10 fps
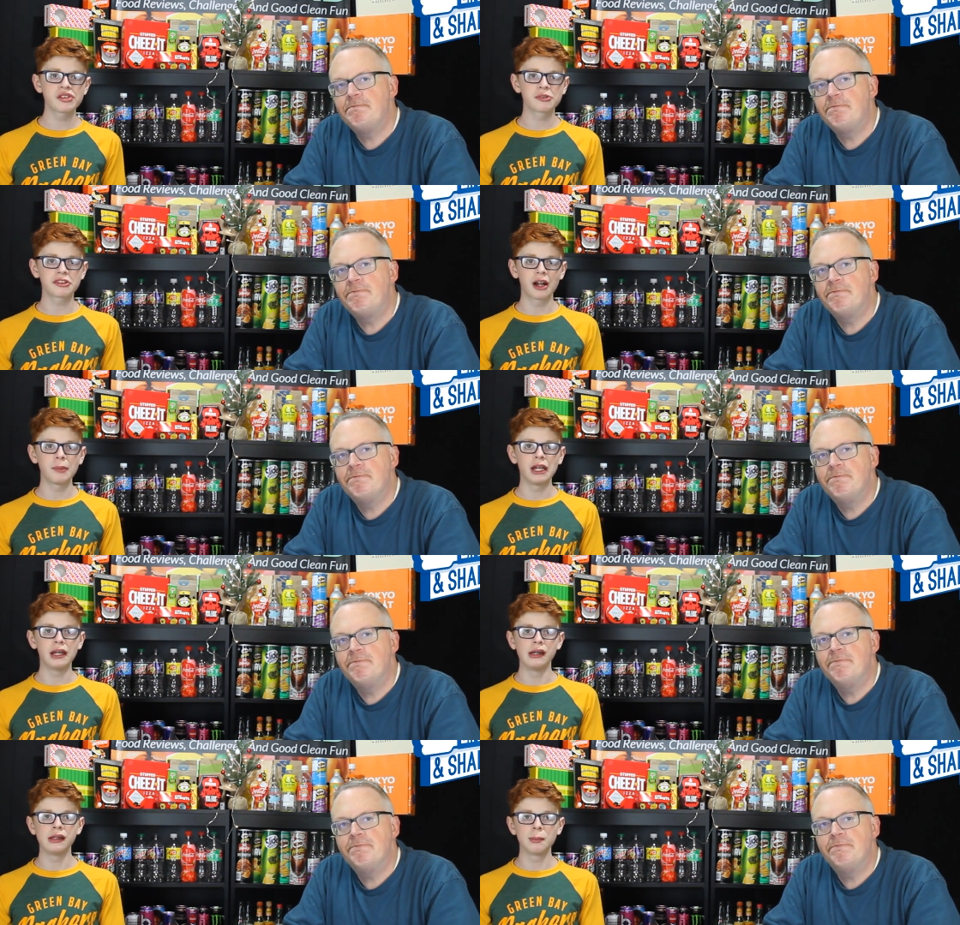Speaker 1: subscribe,
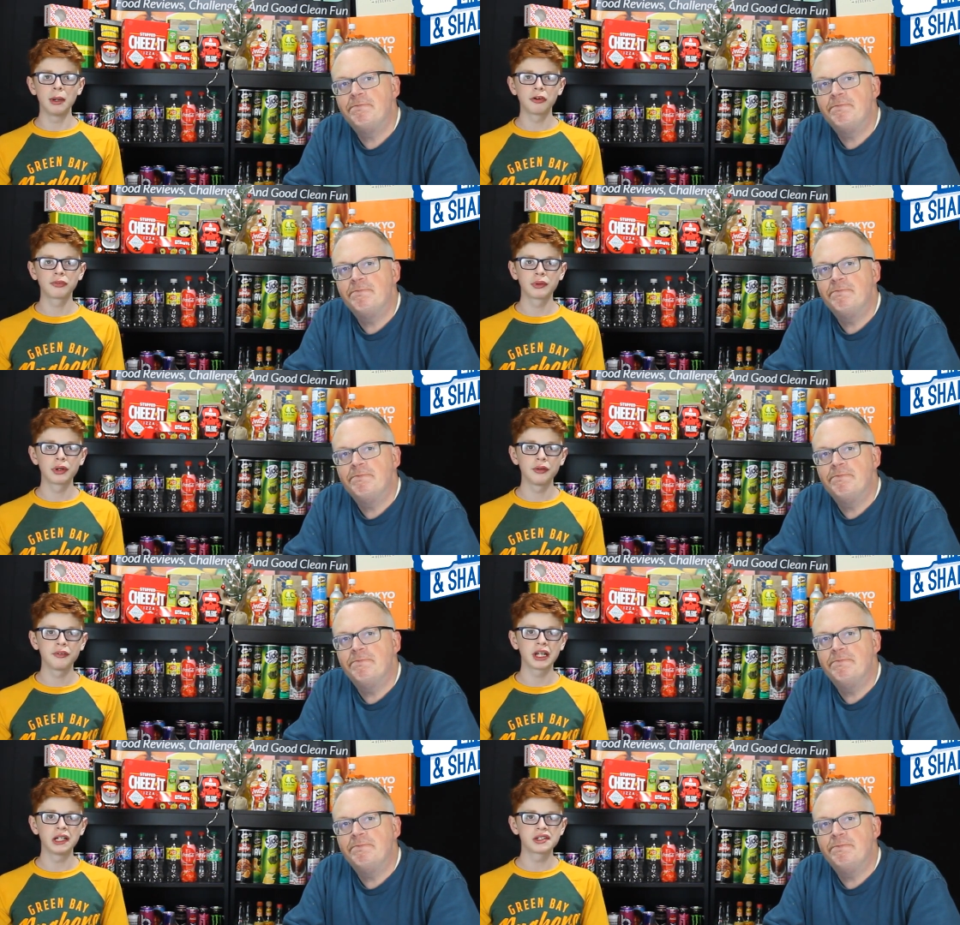and hit the bell for
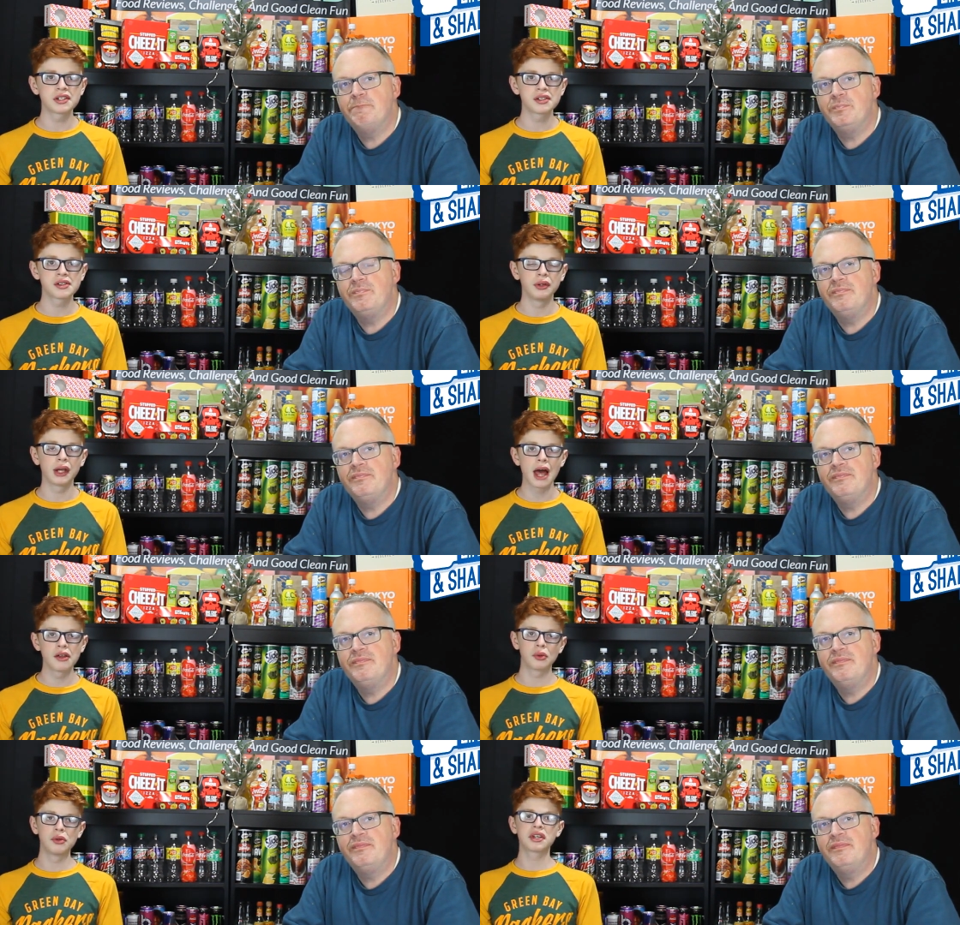notifications so you
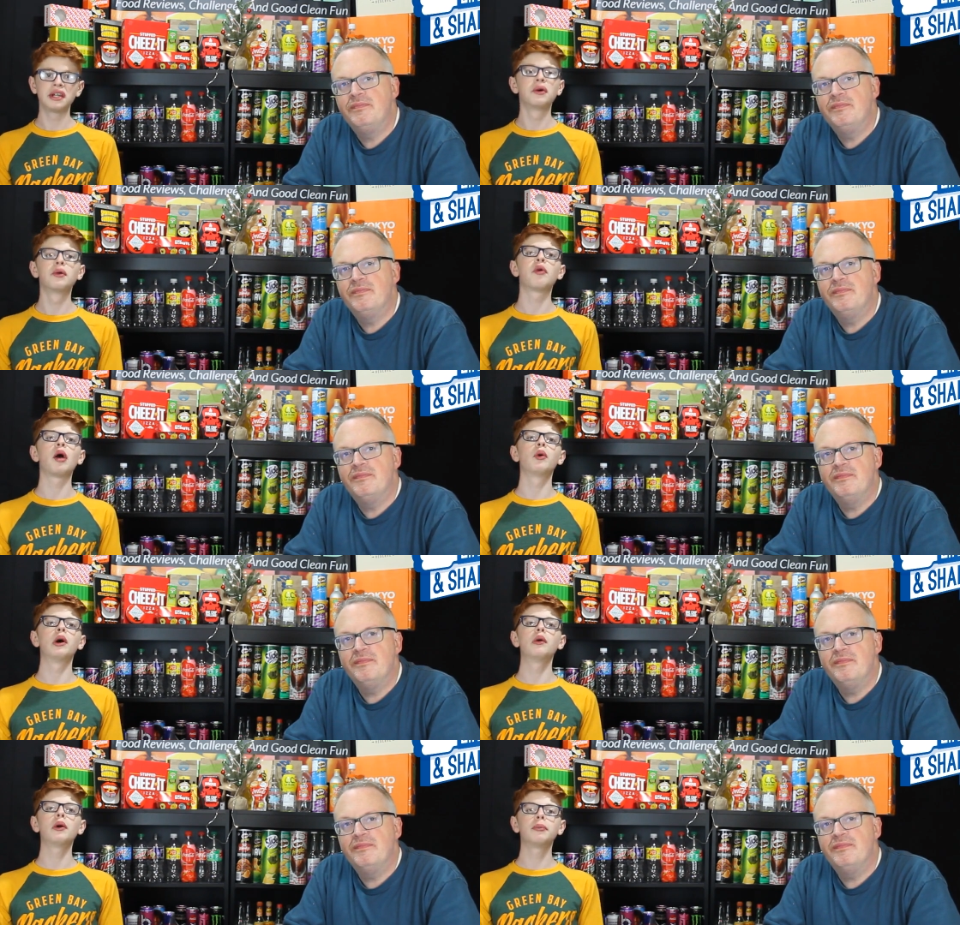guys always get notified when
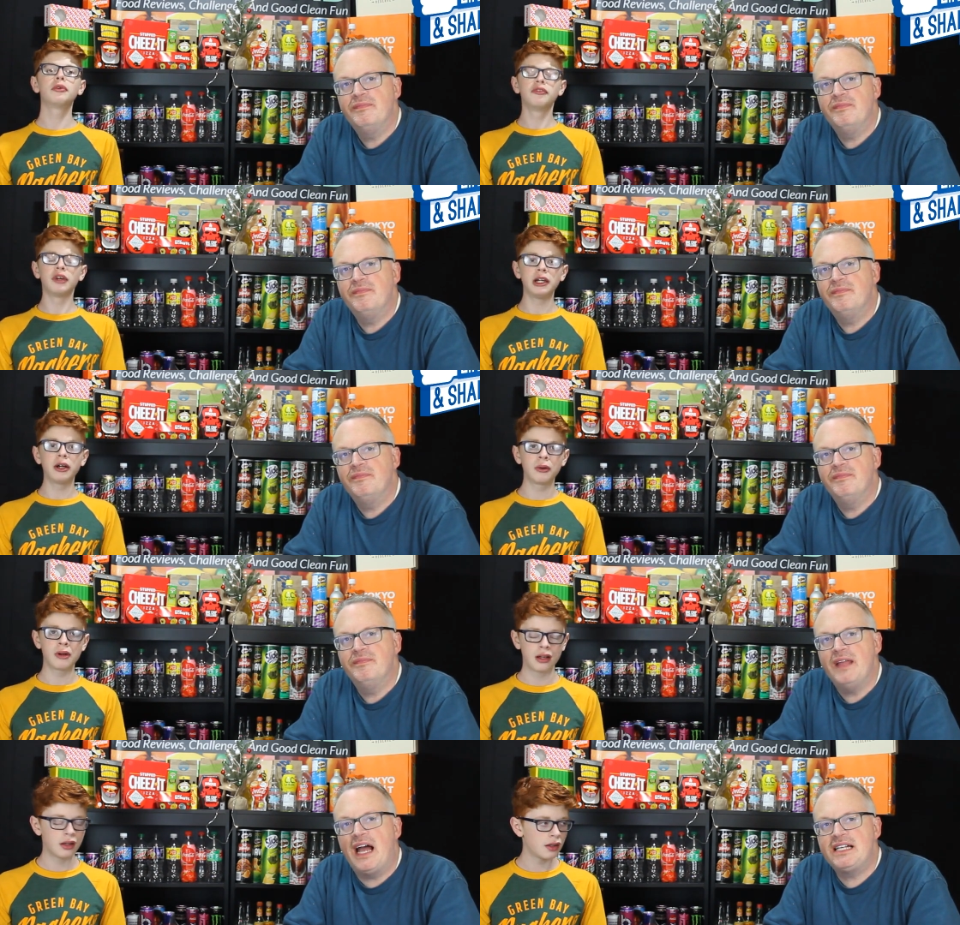I upload a video.
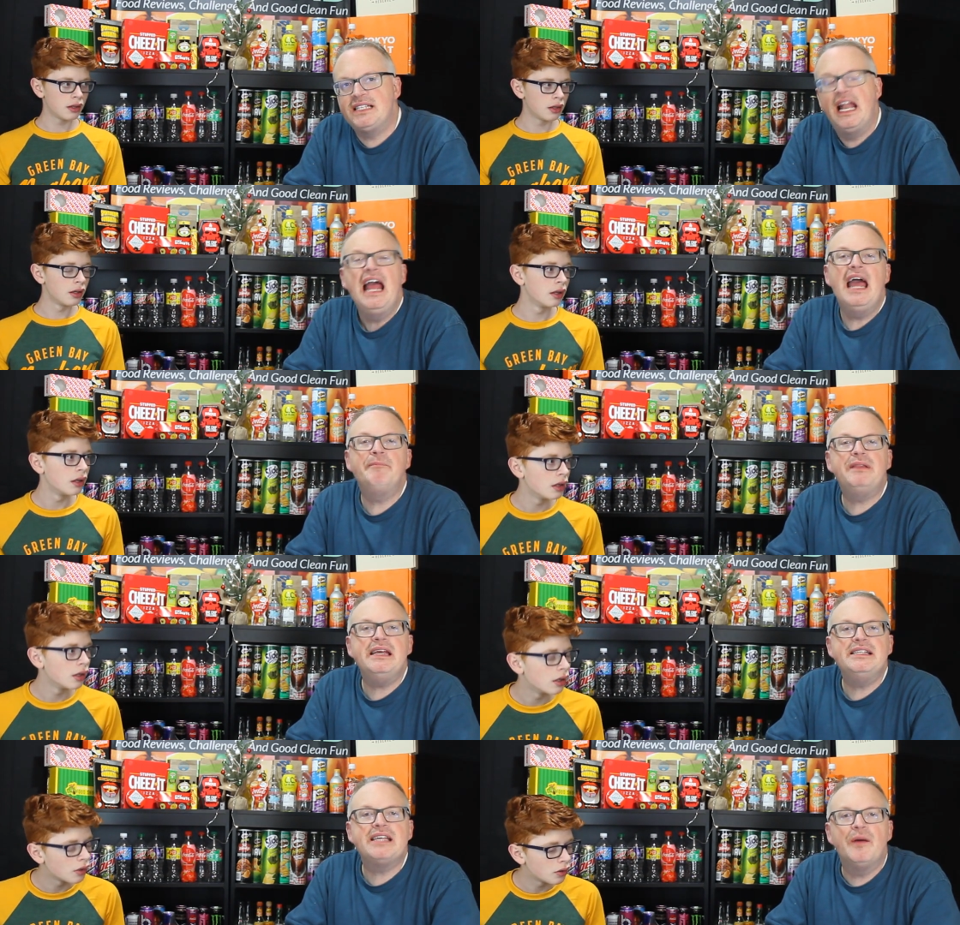
Speaker 2: Excellent. And
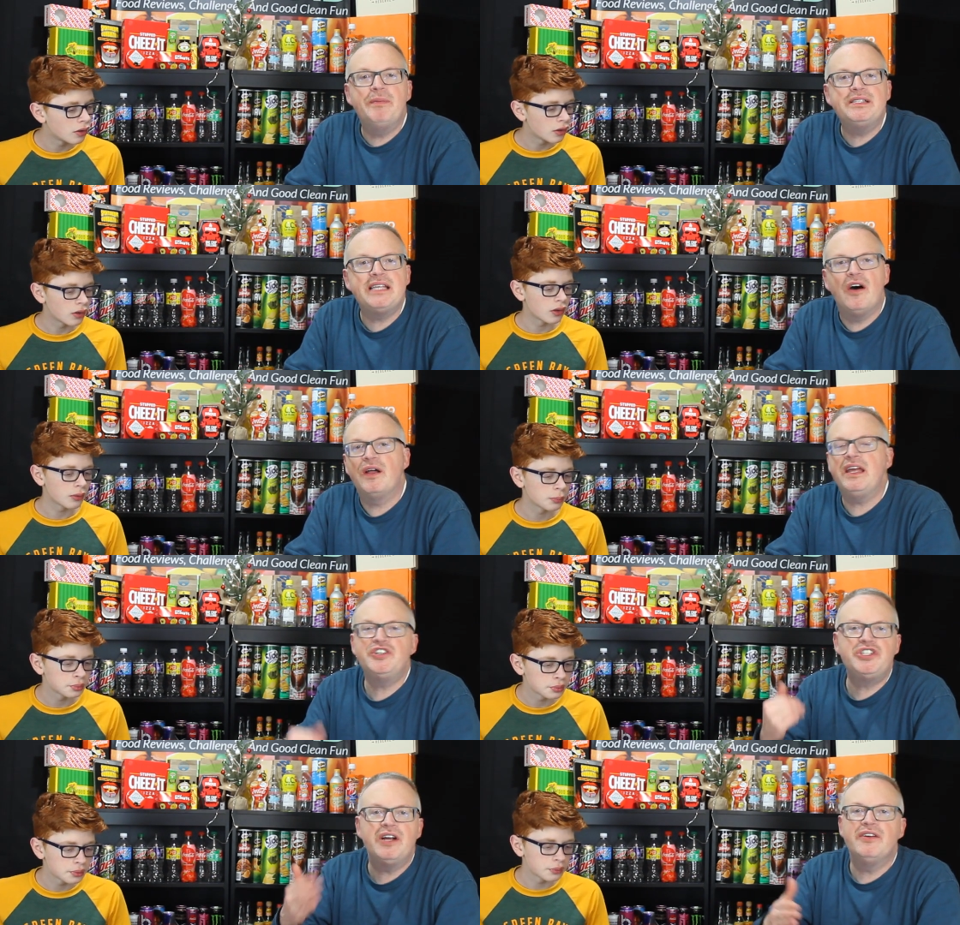please help us out.
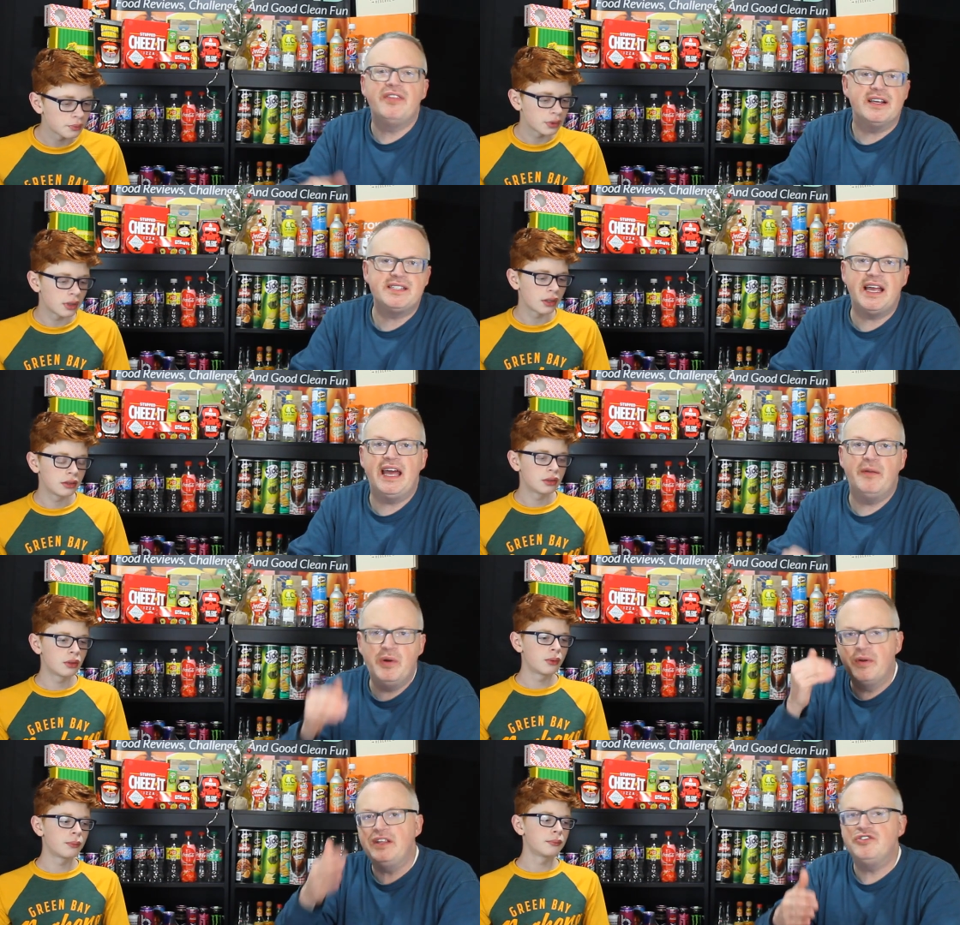Share this. Again, and
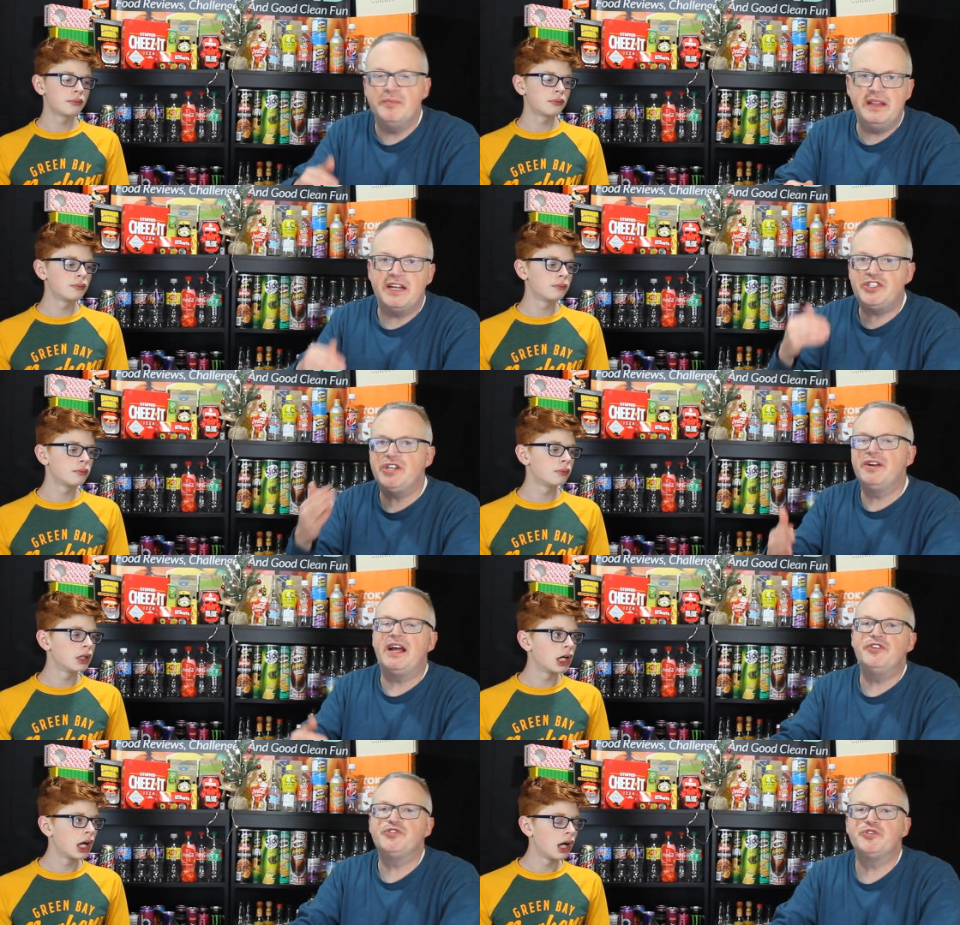we really do mean that. Share it
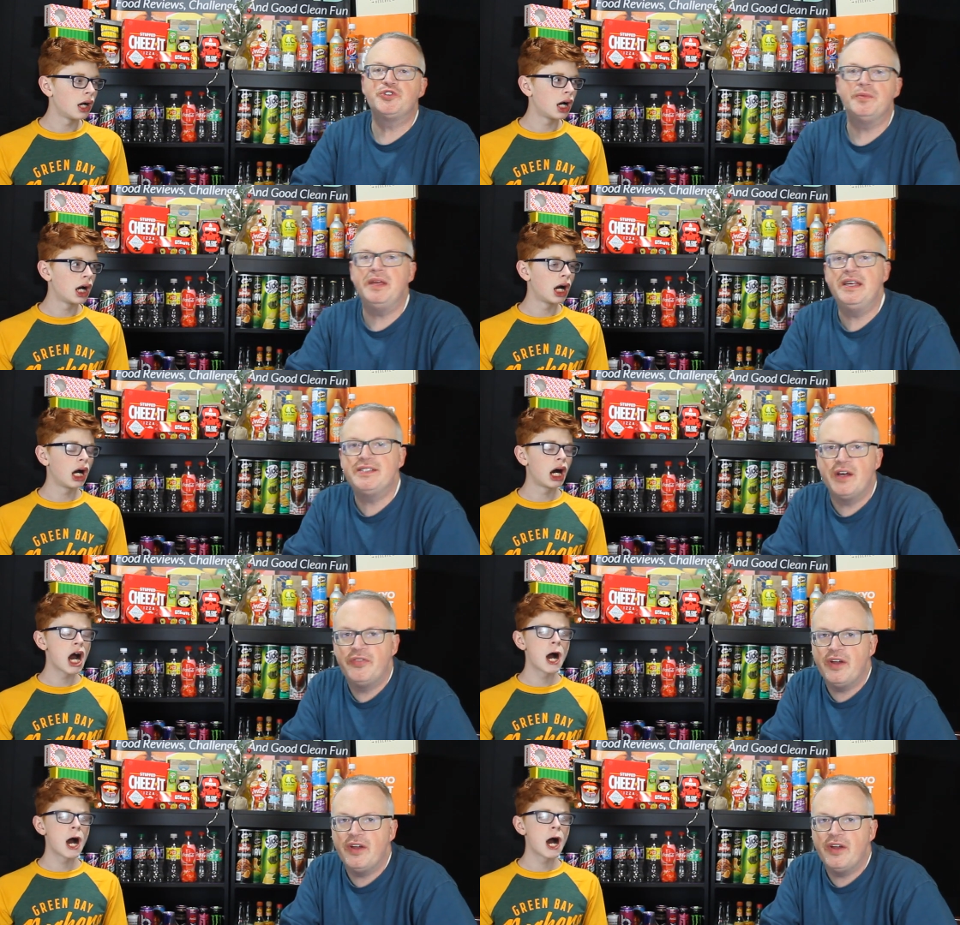on your social medias out